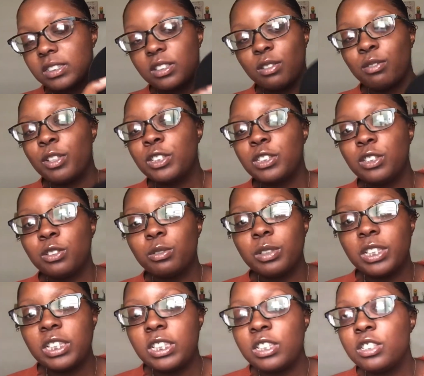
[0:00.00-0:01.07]
The first
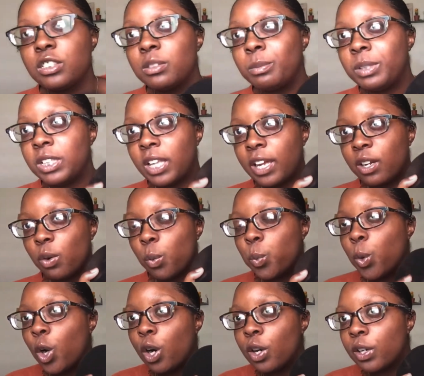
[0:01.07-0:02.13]
ingredient should be like
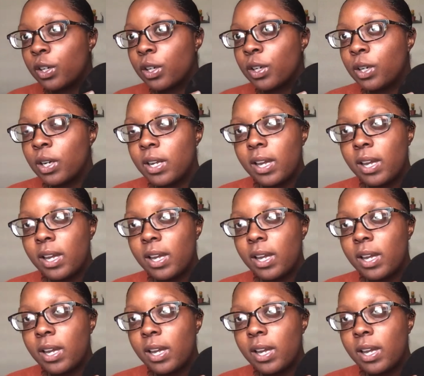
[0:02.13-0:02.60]
water,